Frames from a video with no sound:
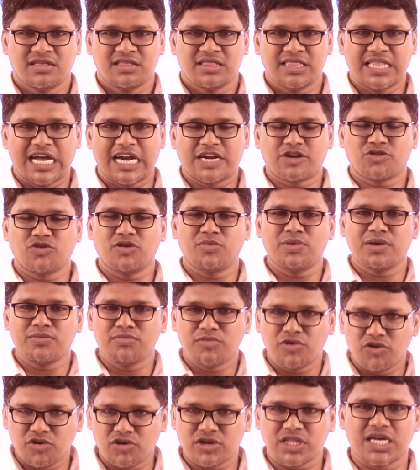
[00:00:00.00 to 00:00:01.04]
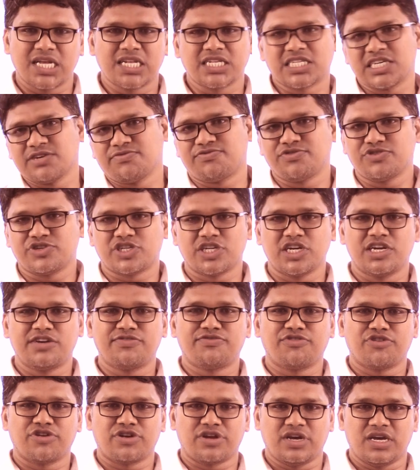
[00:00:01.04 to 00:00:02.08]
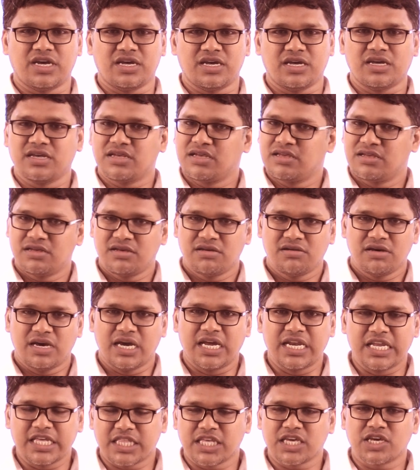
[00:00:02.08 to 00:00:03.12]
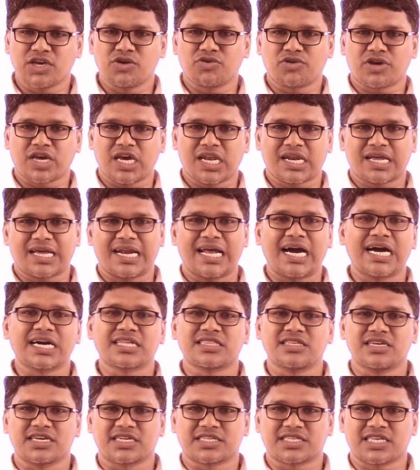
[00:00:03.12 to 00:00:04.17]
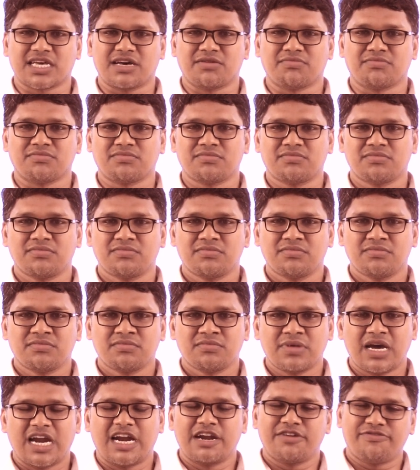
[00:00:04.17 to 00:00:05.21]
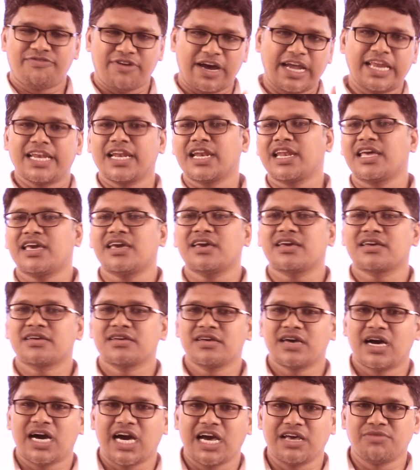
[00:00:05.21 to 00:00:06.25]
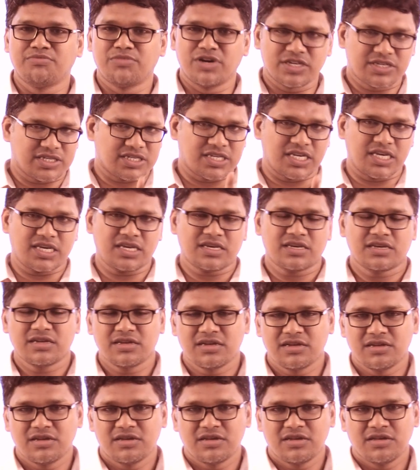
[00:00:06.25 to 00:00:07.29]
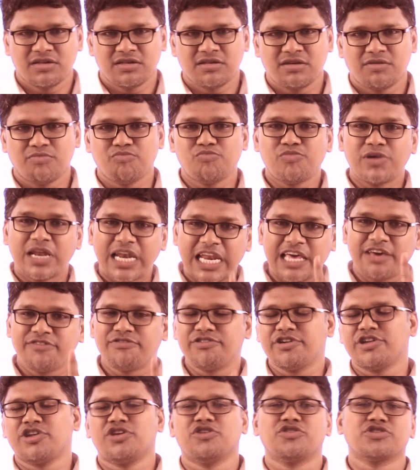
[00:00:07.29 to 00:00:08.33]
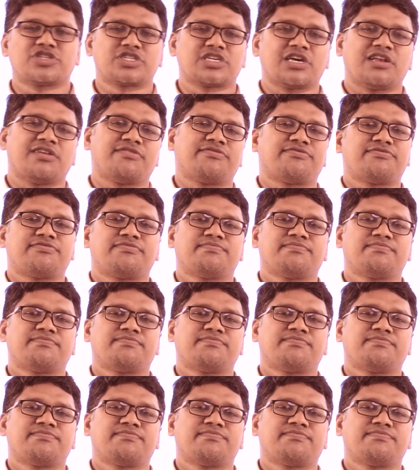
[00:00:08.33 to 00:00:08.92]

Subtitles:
That will be more than sufficient for anything. You can crack the exam. And finally, I must say, believe in yourself.